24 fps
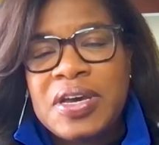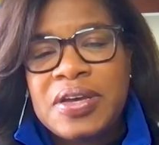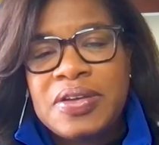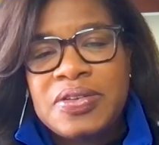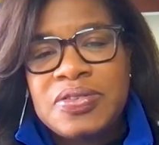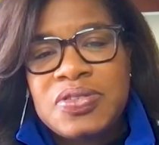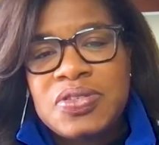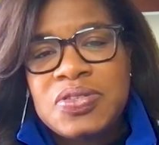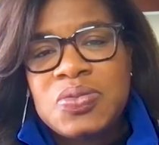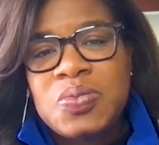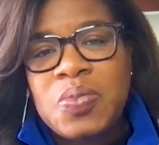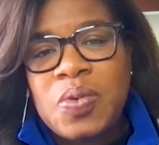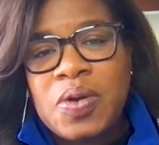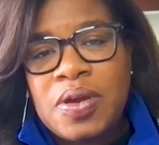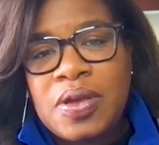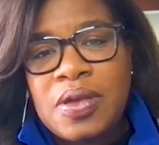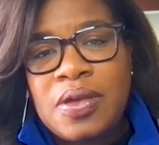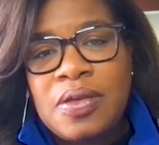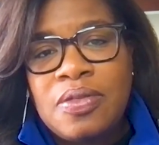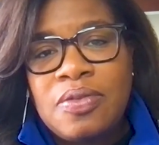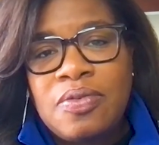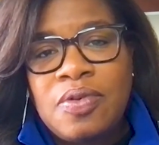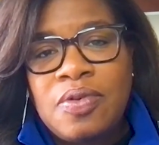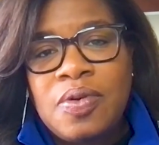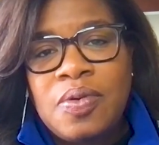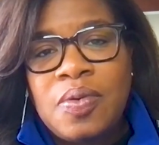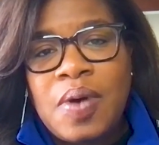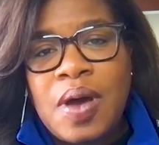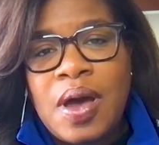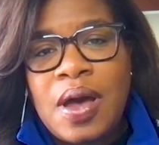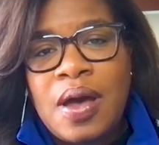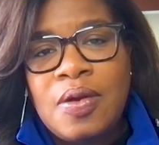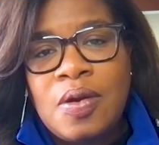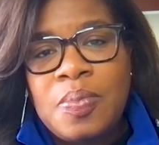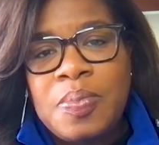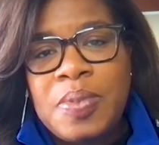challenges working
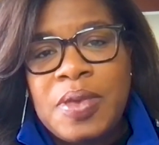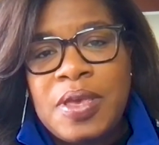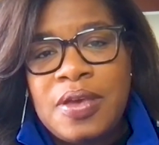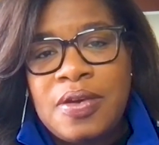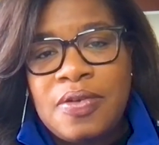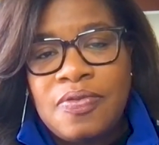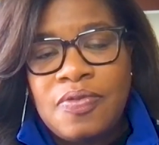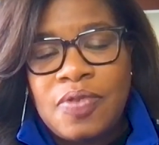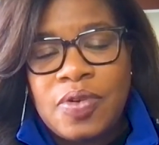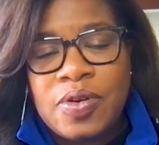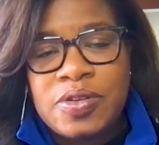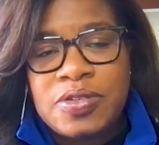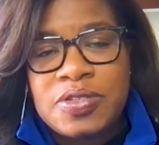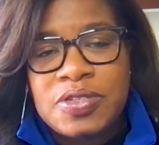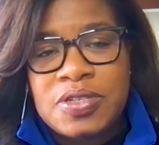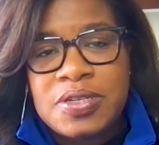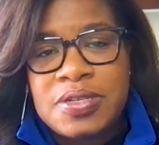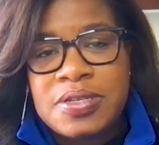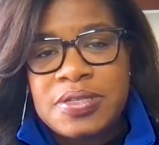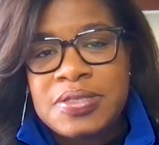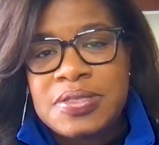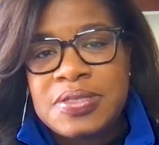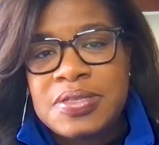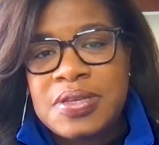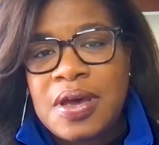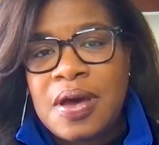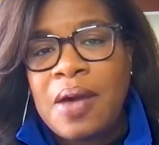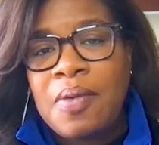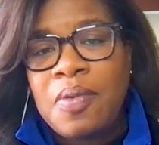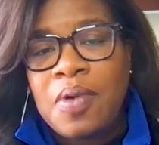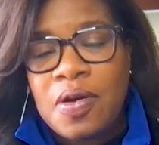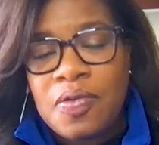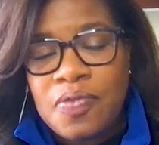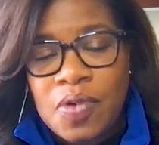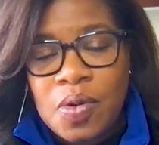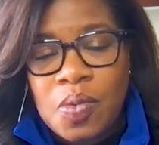through ERP conversions.
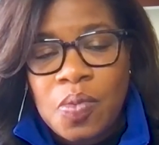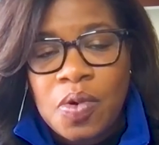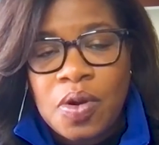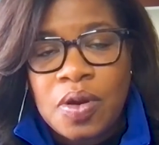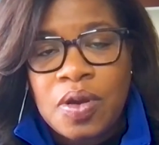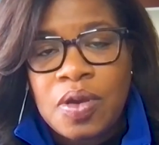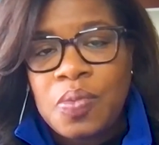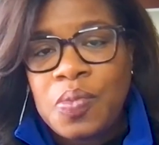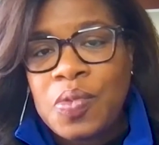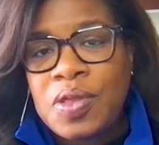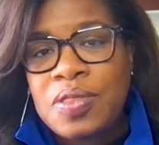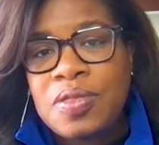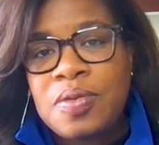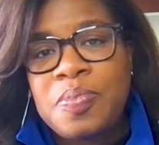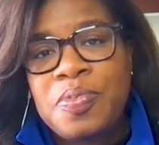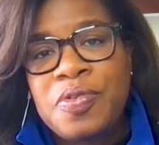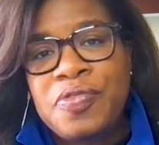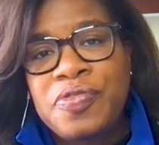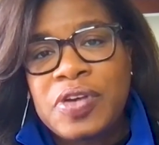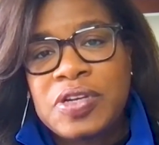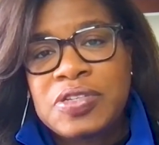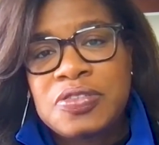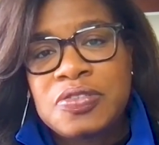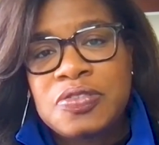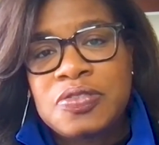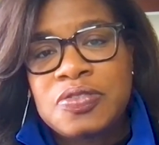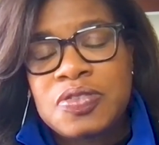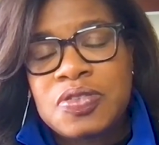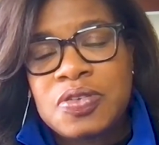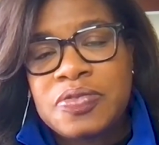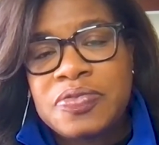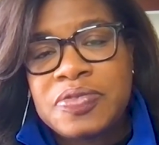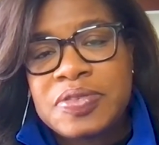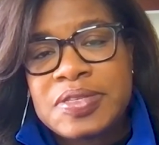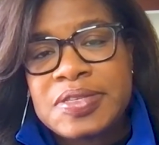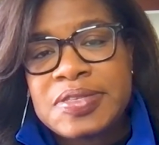However, working with the professional
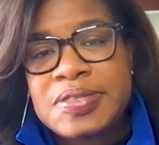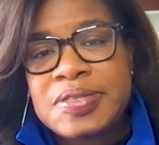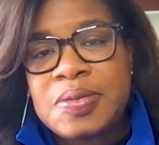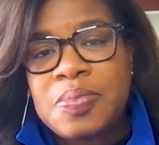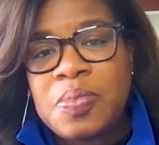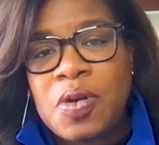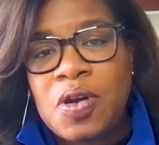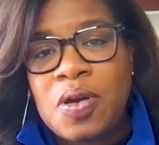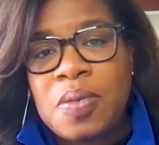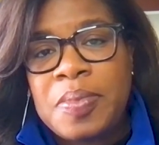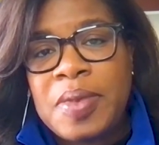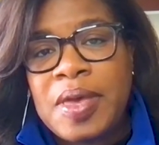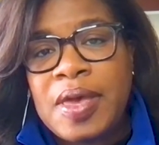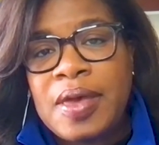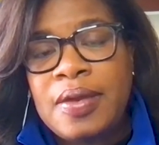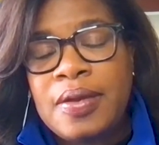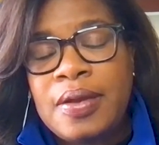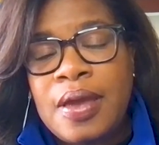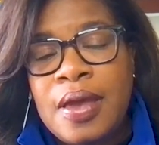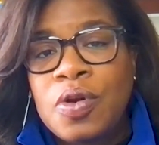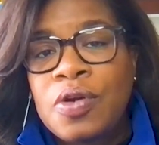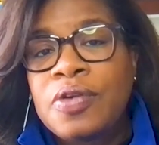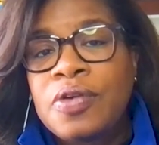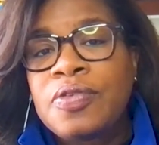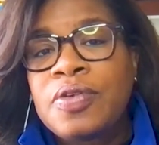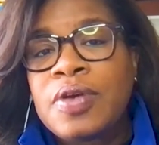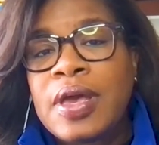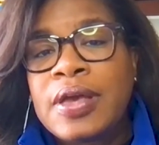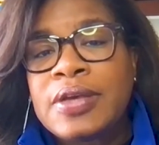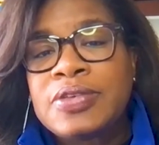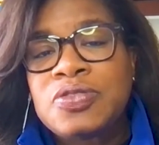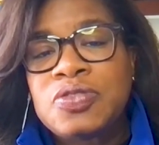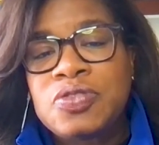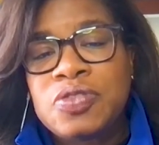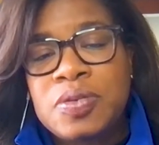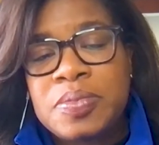services department, we're
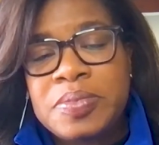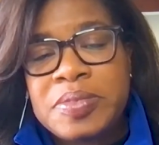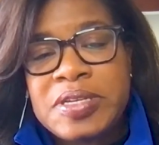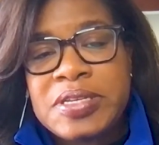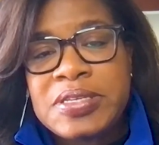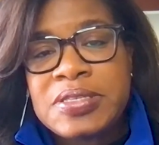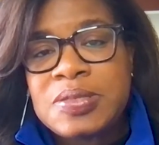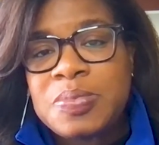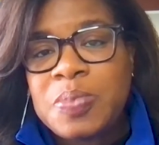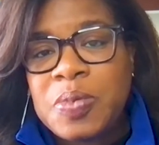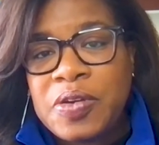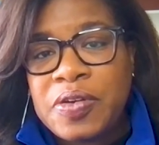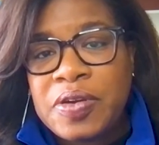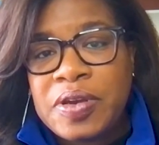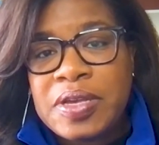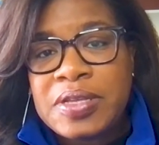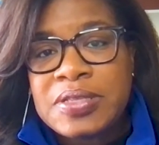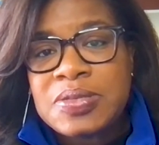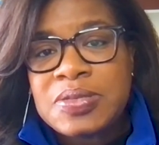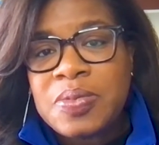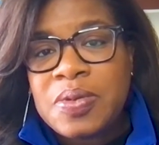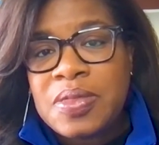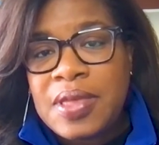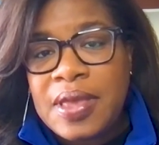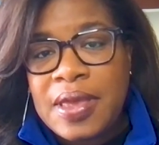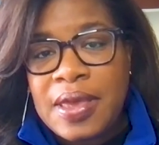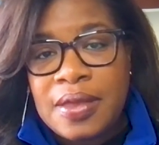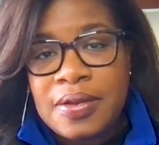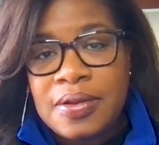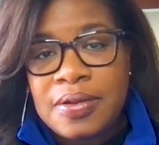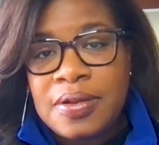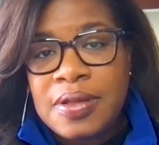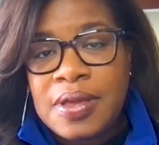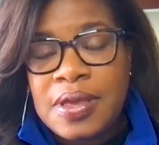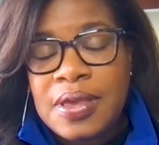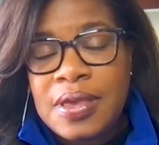extremely experienced with
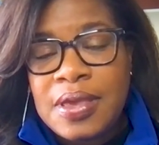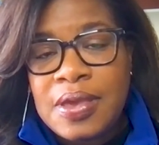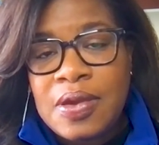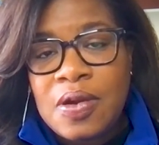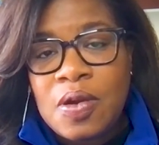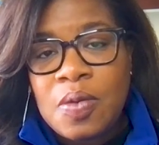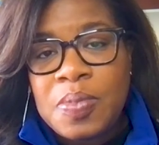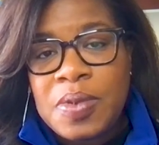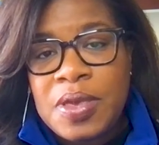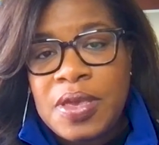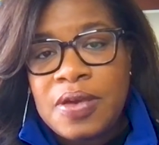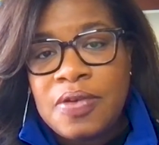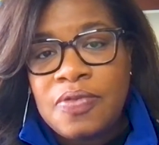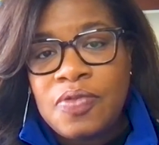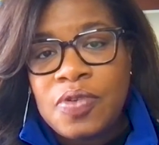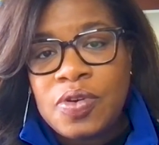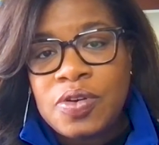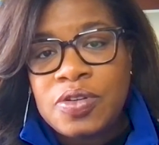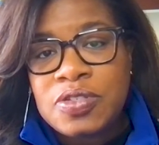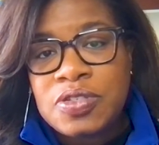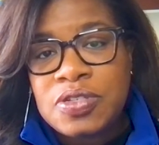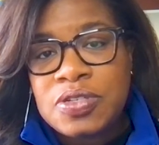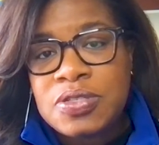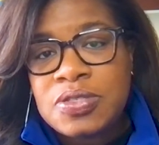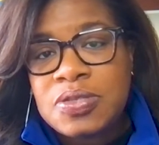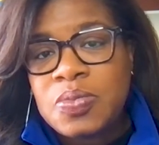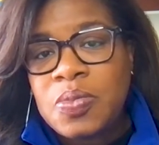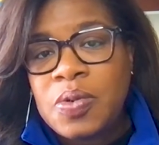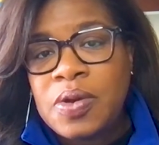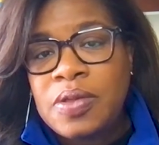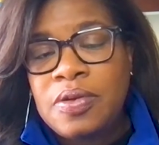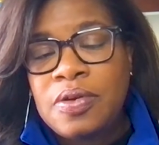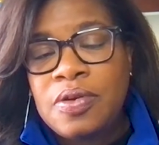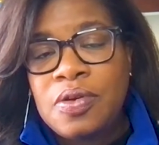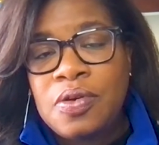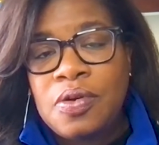handling ERP conversions,
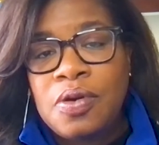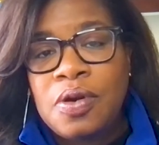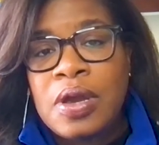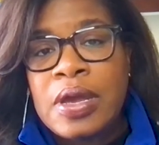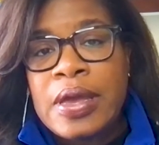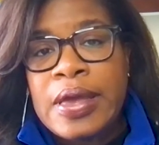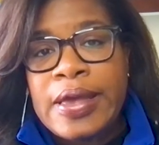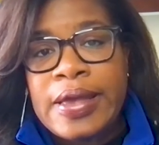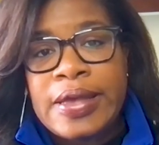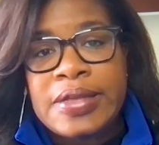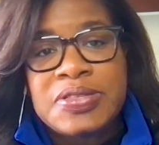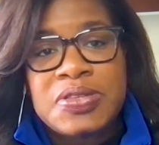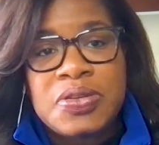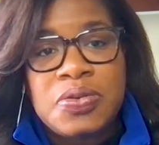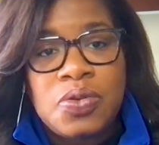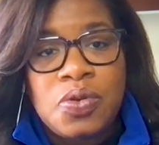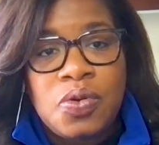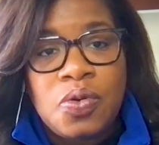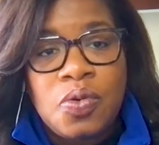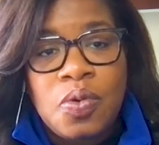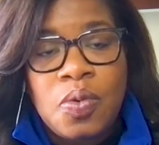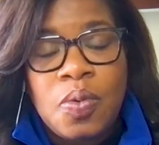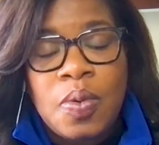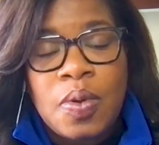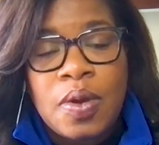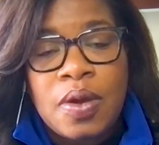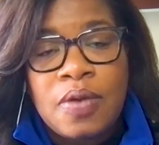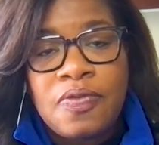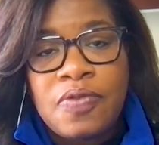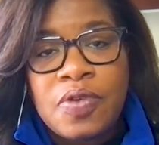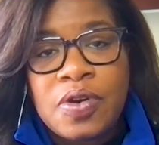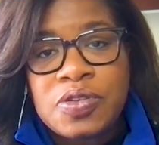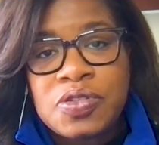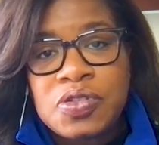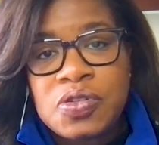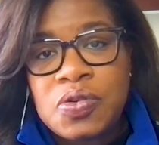whether you're it's a new
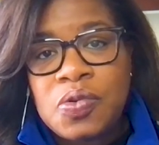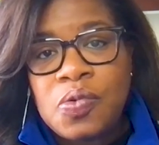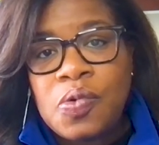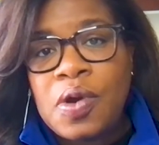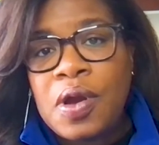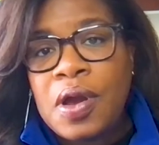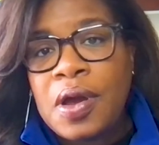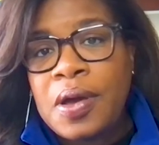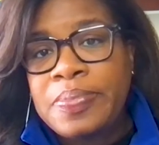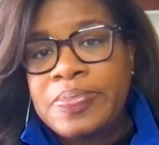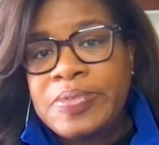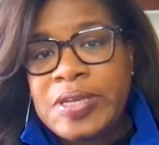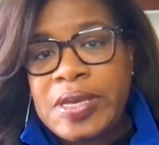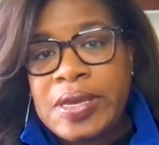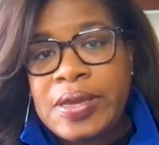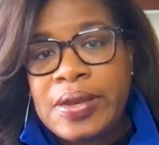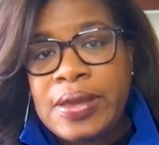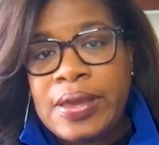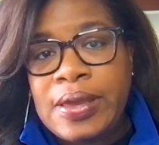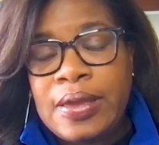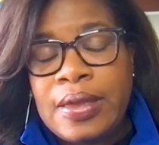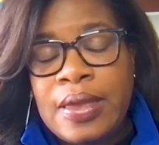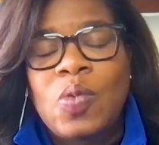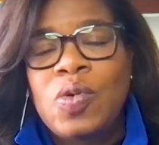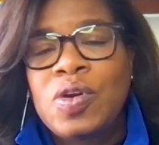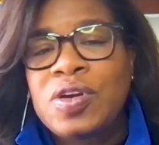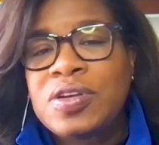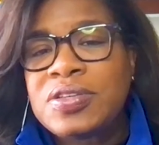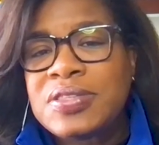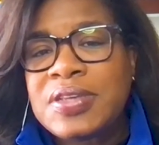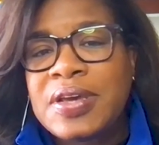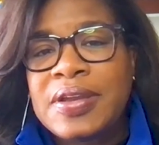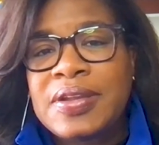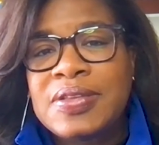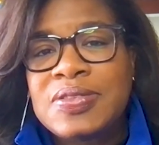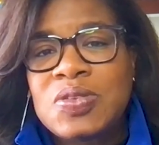conversion or updating. We're
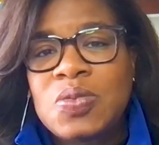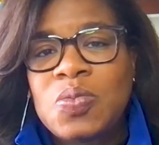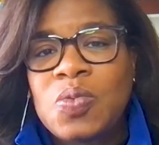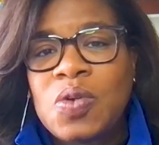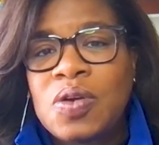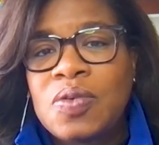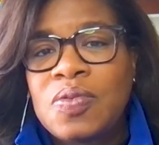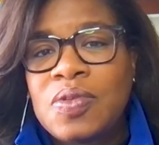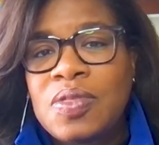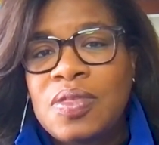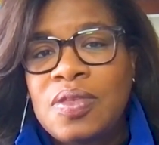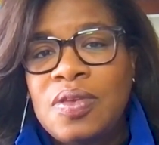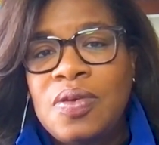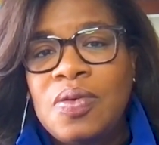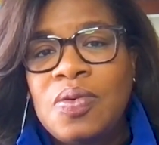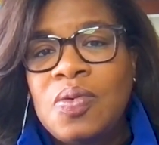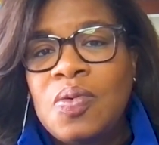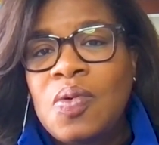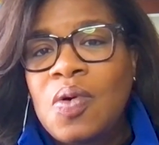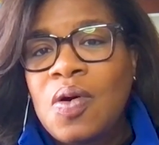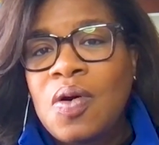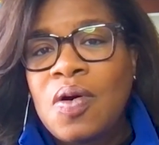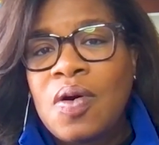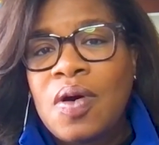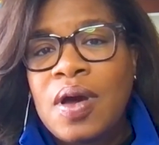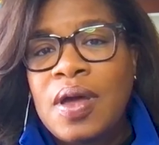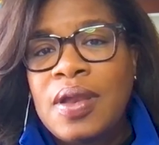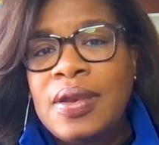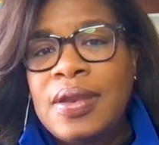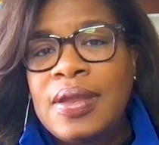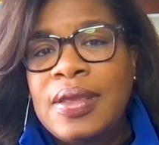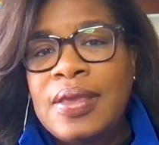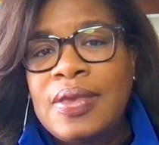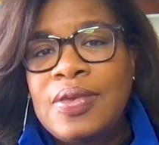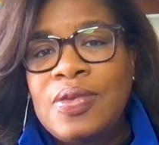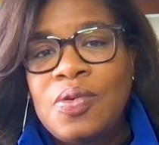excited to work with you
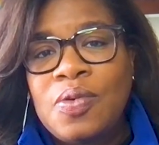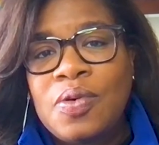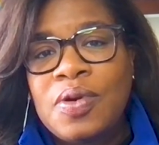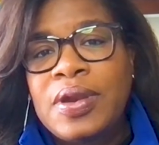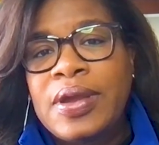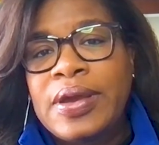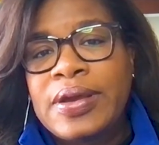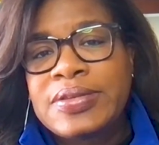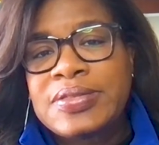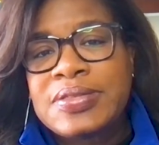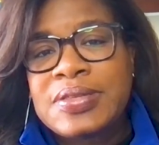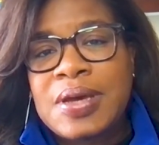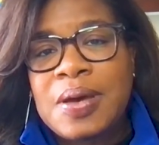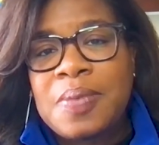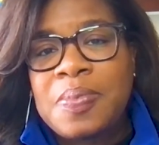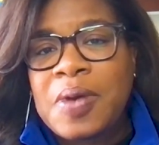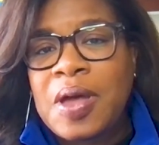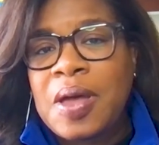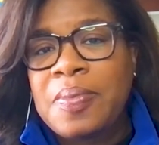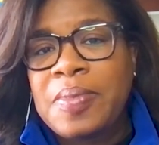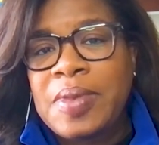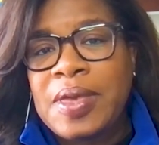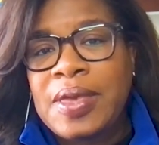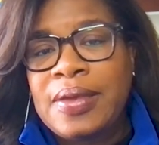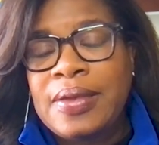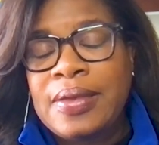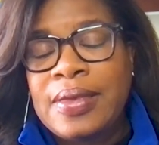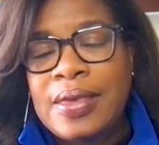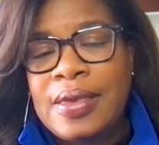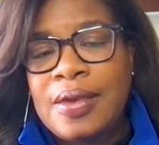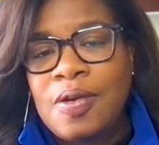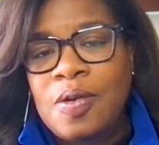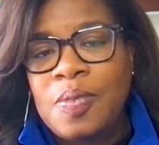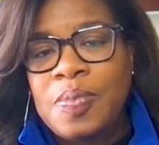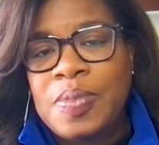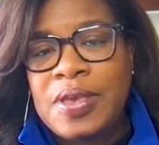on your next upcoming
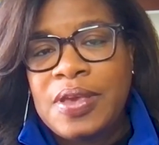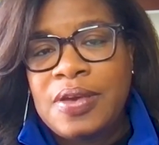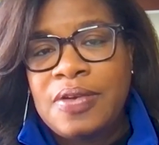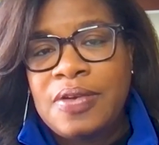ERP